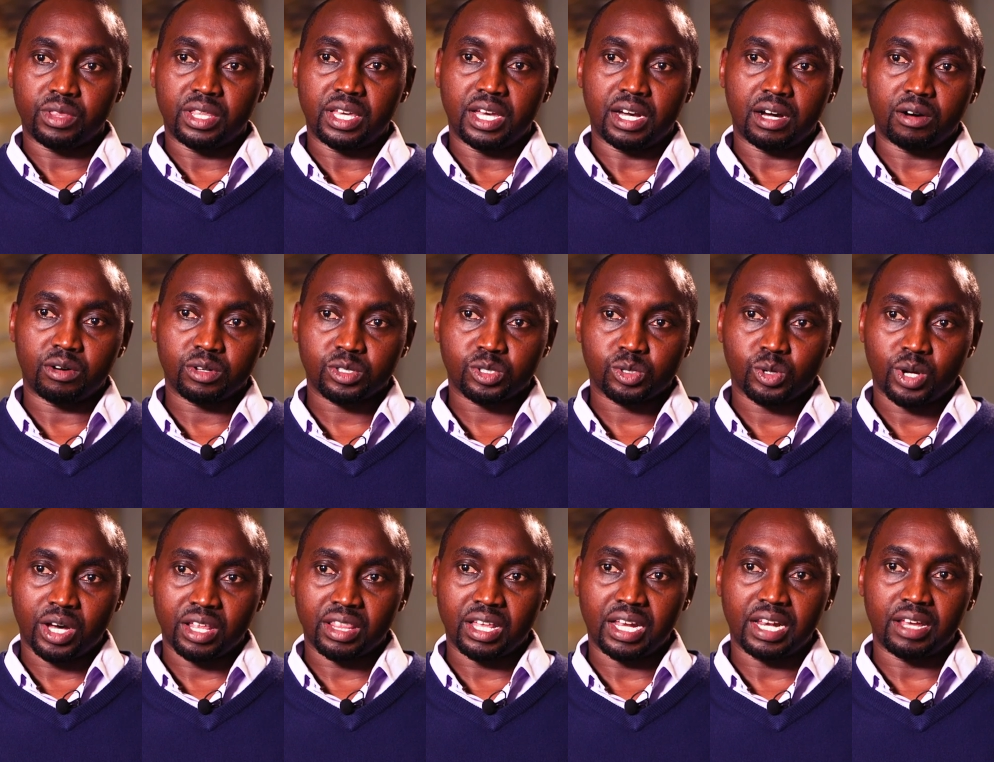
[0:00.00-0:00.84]
there are
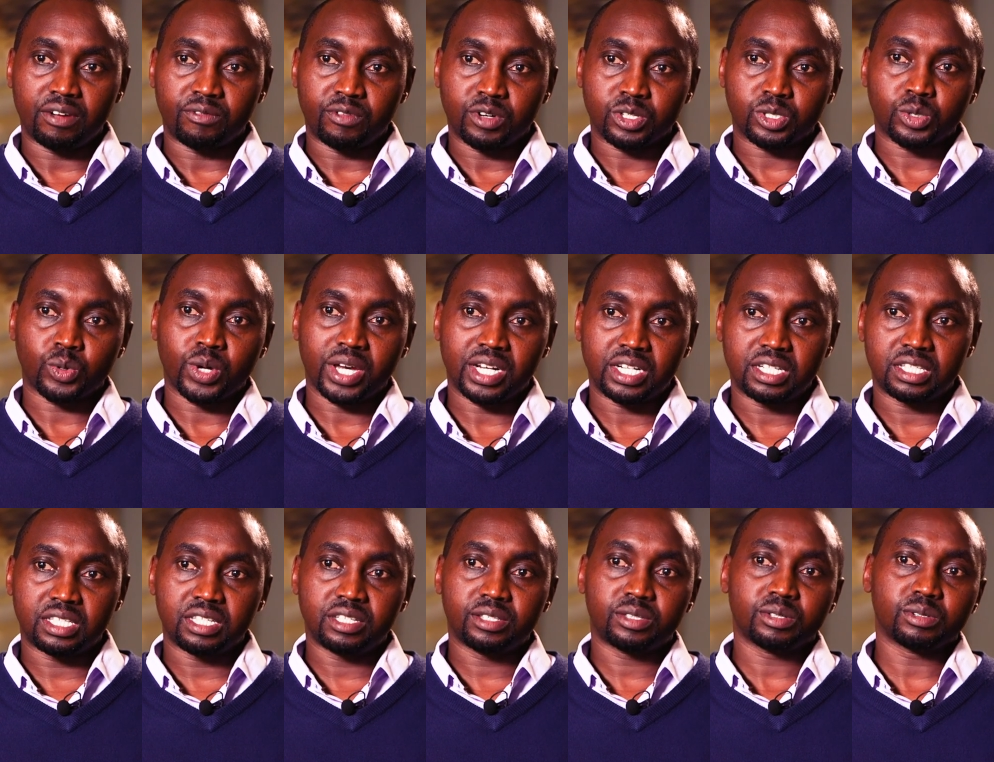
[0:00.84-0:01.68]
also other levels where
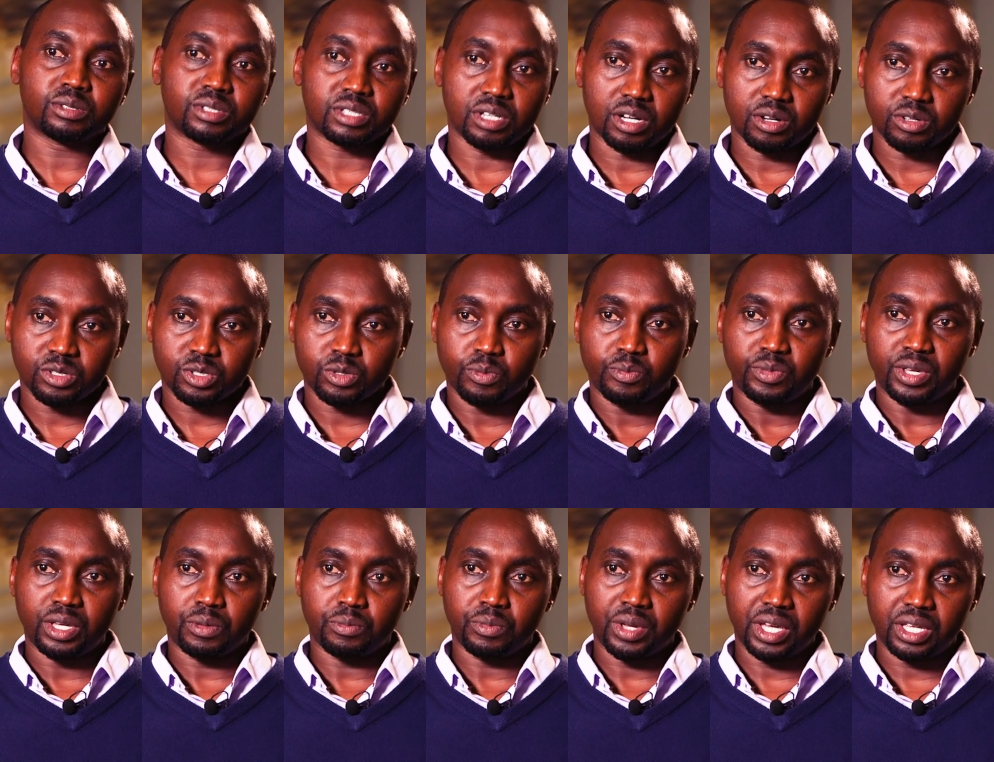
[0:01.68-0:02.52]
decisions are also
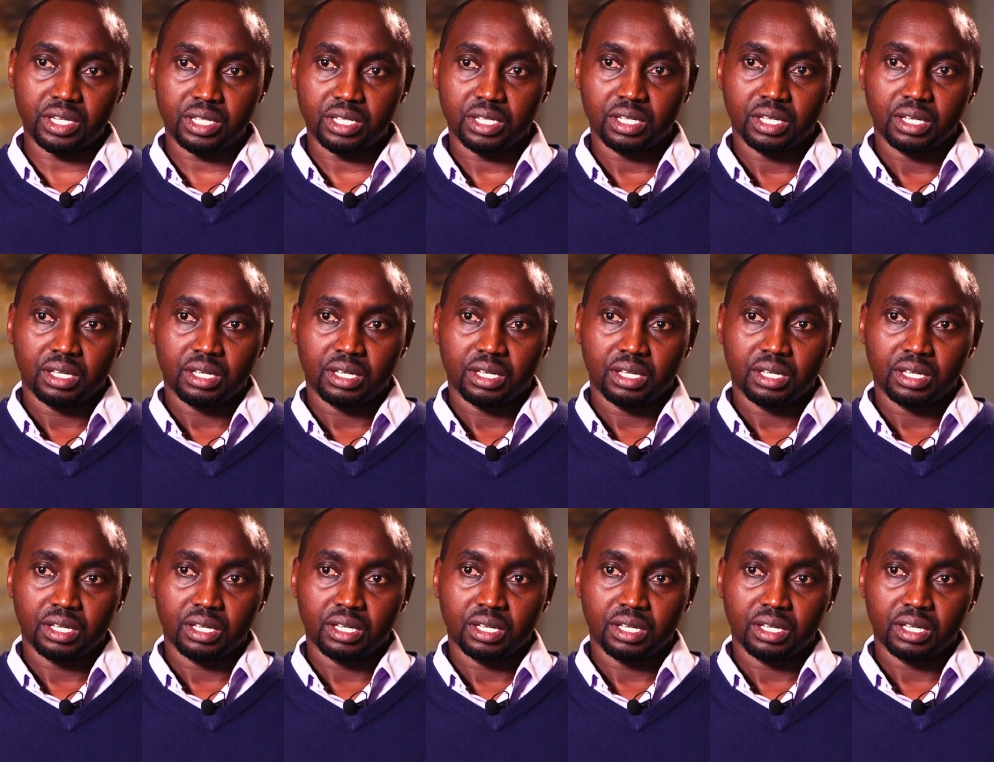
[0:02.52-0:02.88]
being made.